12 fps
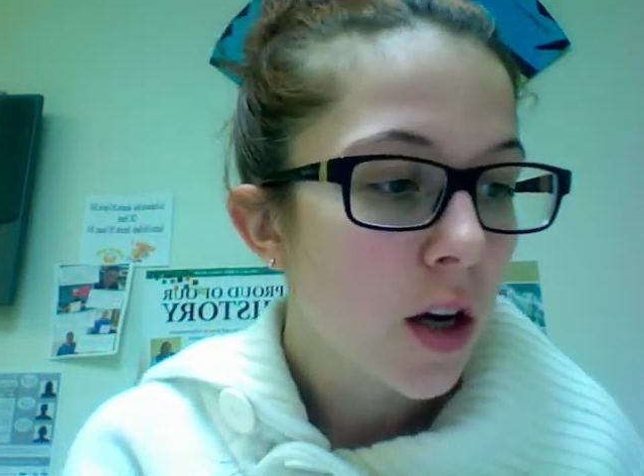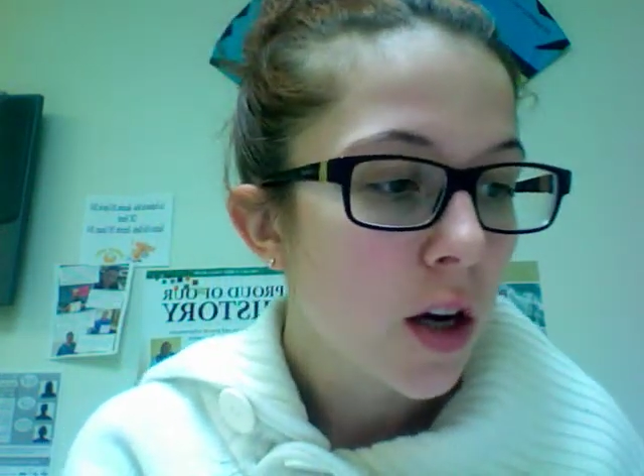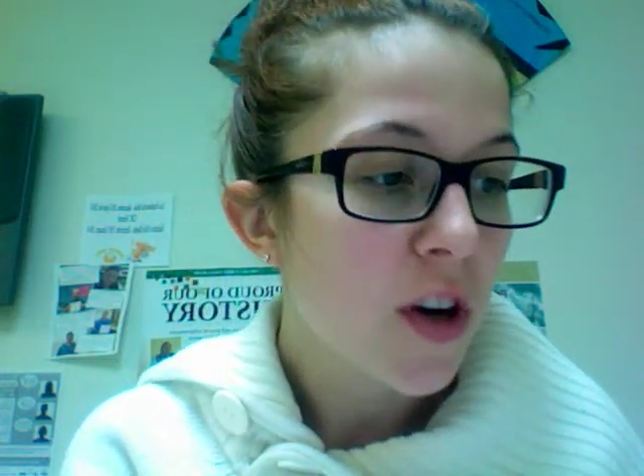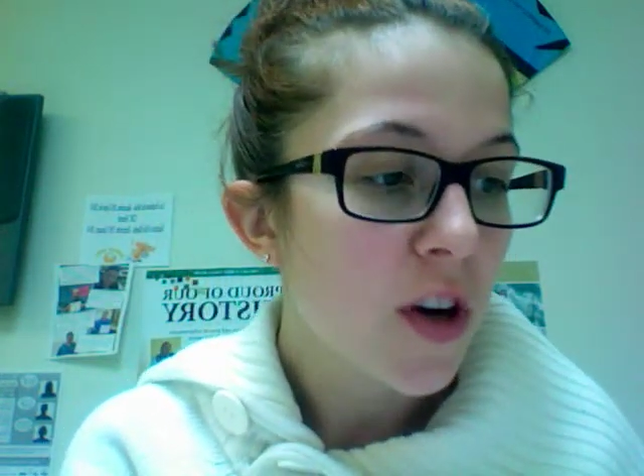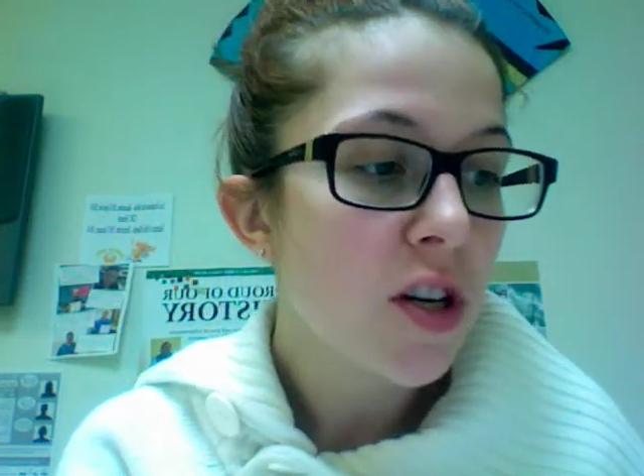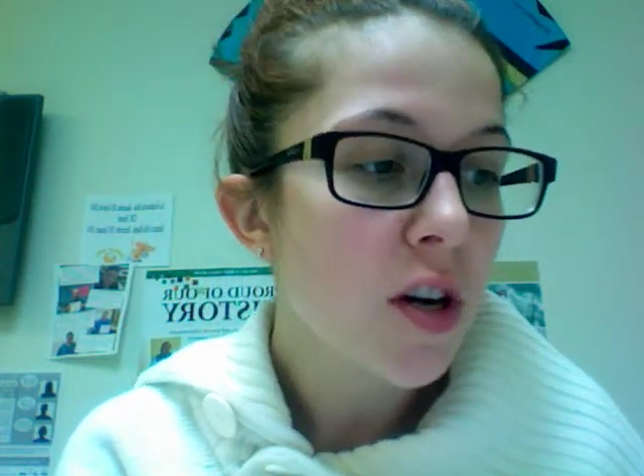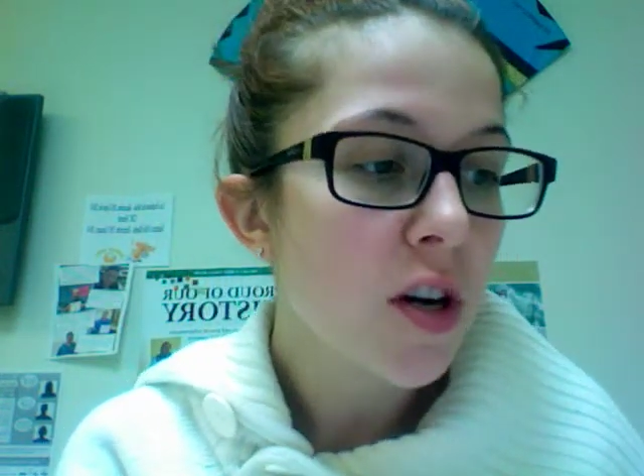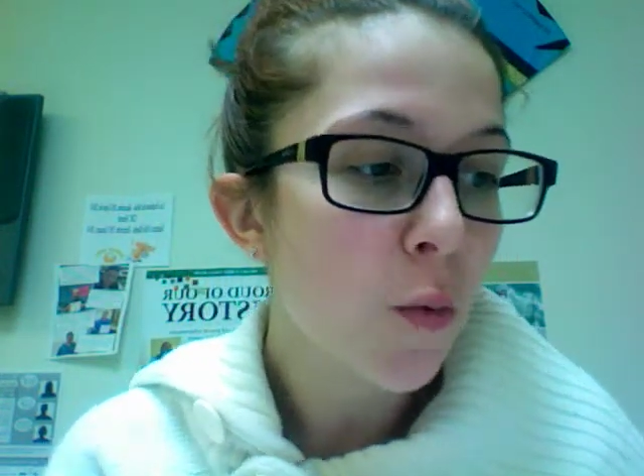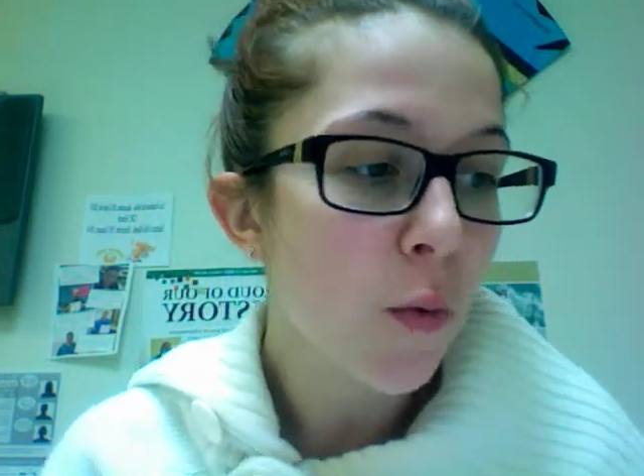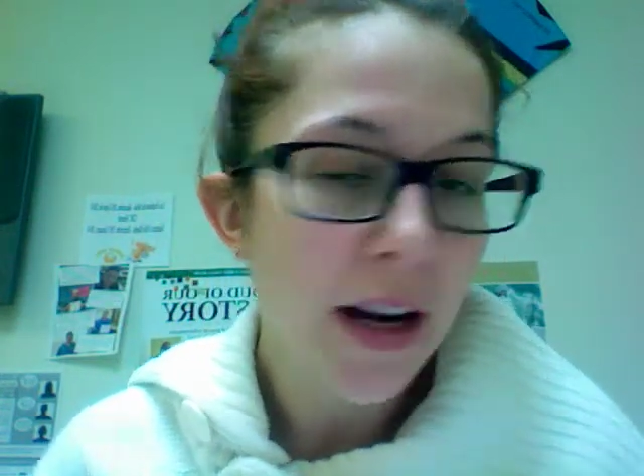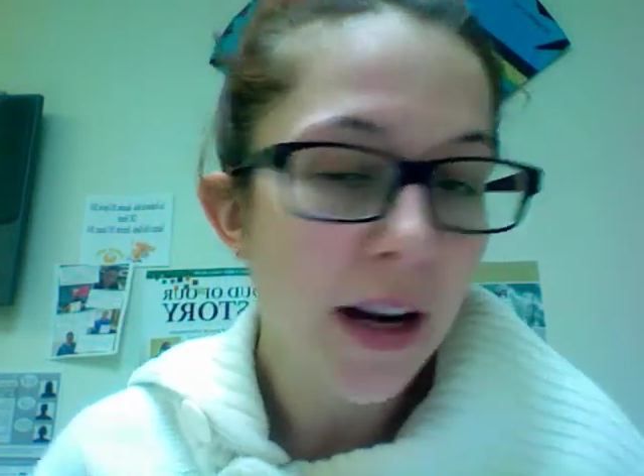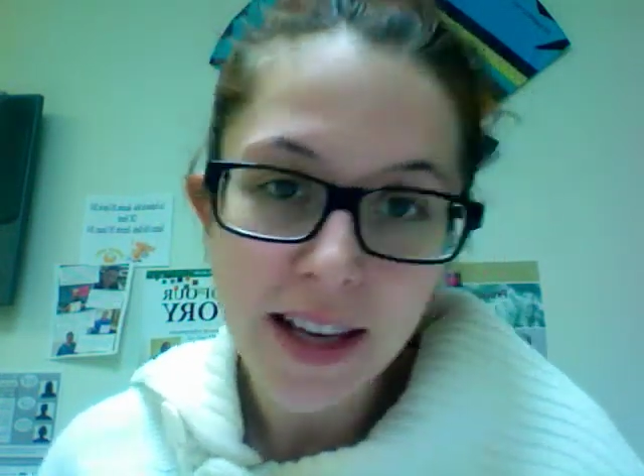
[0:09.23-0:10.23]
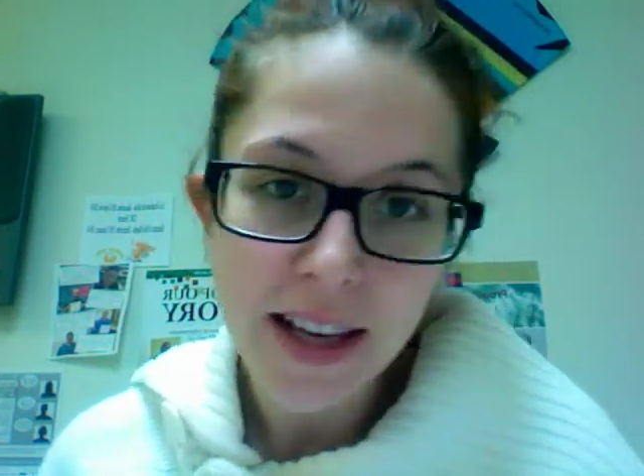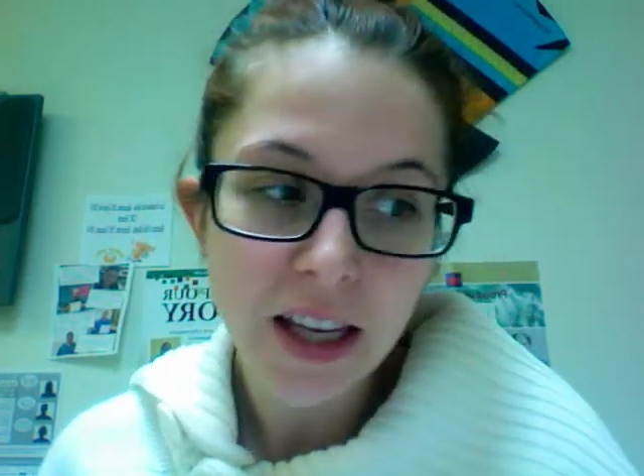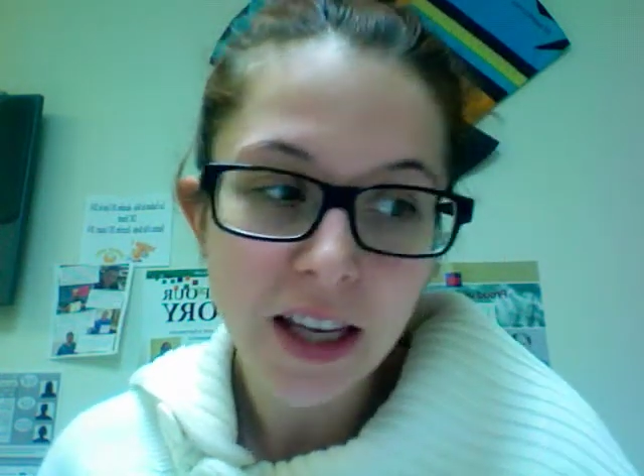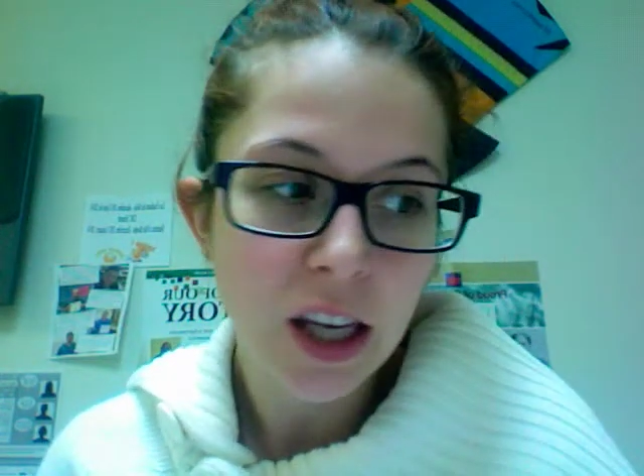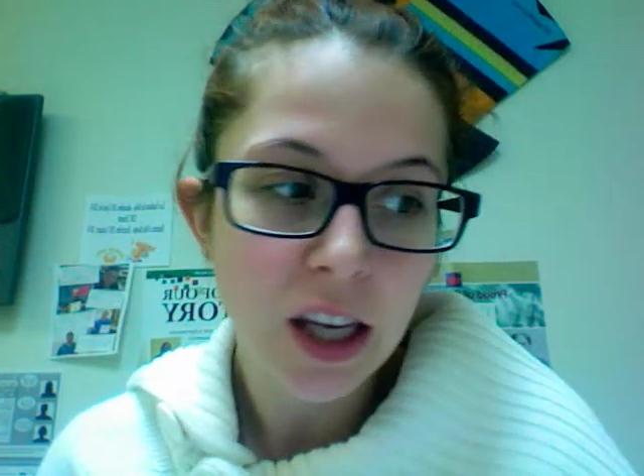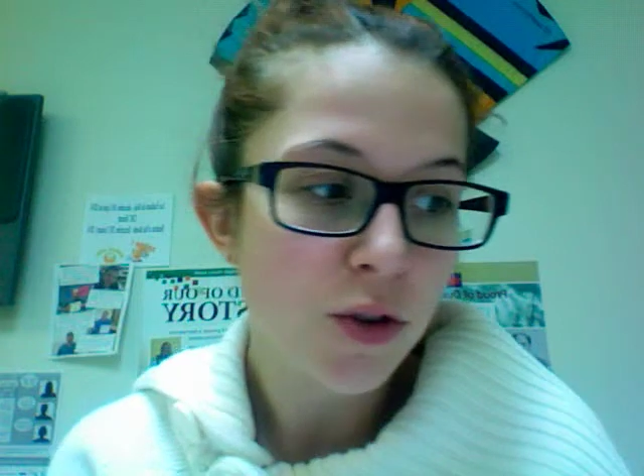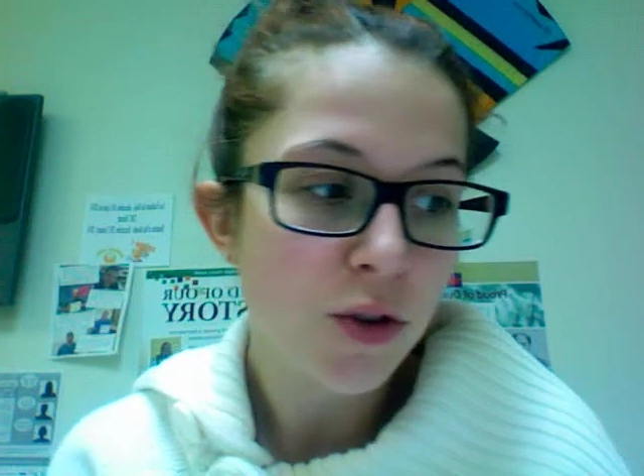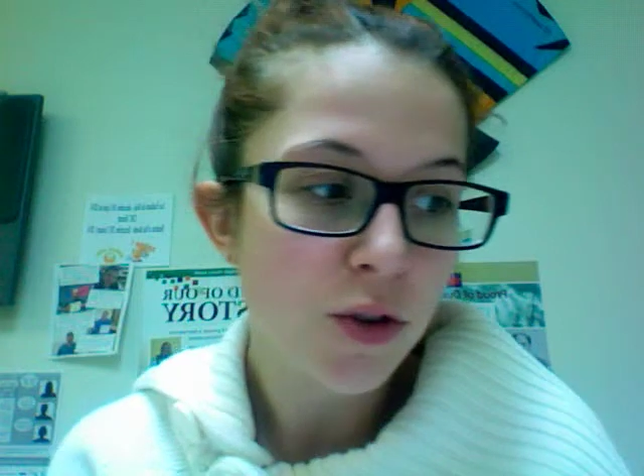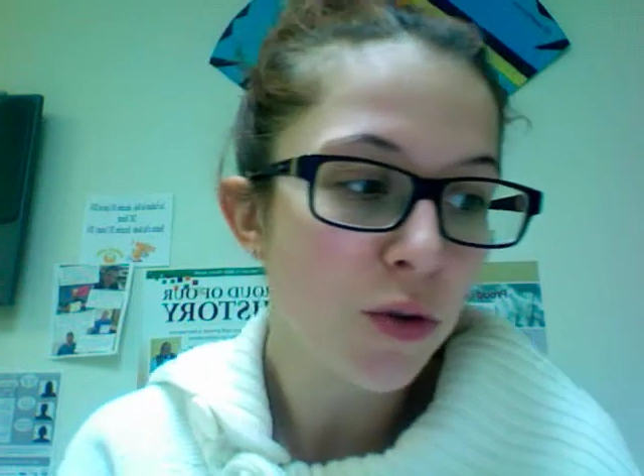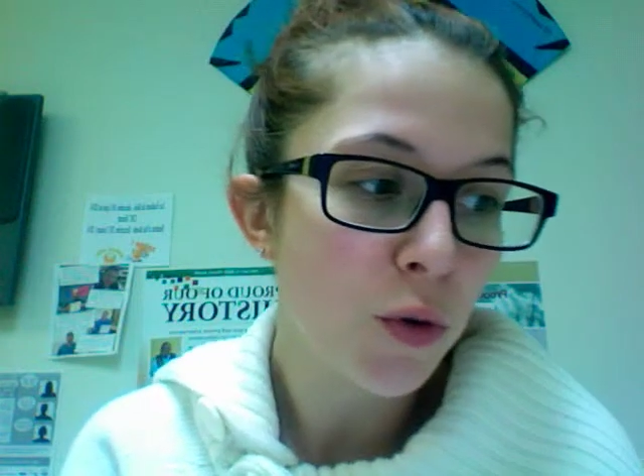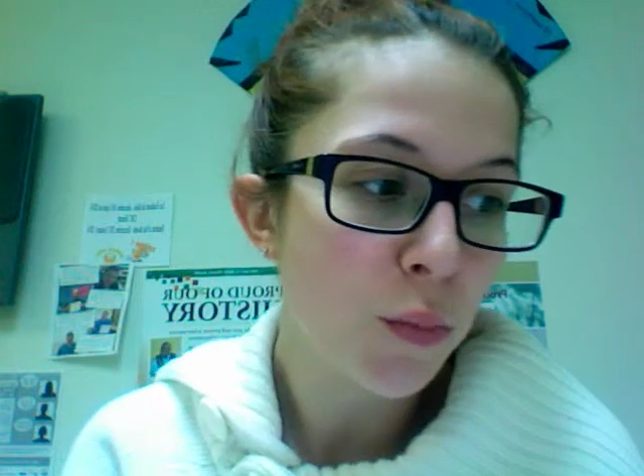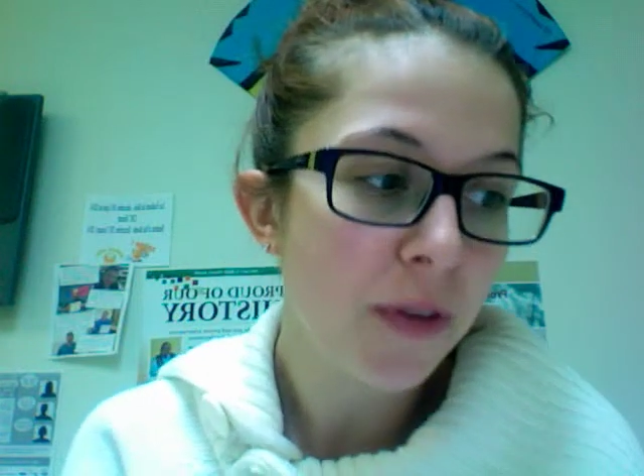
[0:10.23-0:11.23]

Question number 1 is asking you to